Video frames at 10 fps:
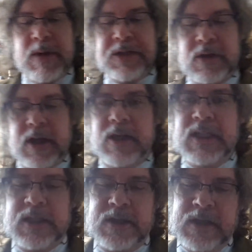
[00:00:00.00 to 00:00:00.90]
pencil
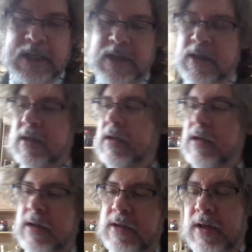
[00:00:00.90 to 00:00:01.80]
case
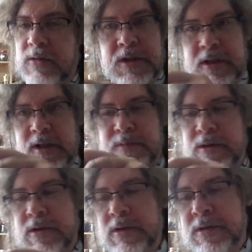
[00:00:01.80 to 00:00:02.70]
with a
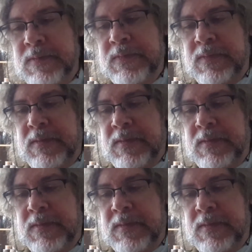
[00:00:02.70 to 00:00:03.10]
zipper in it.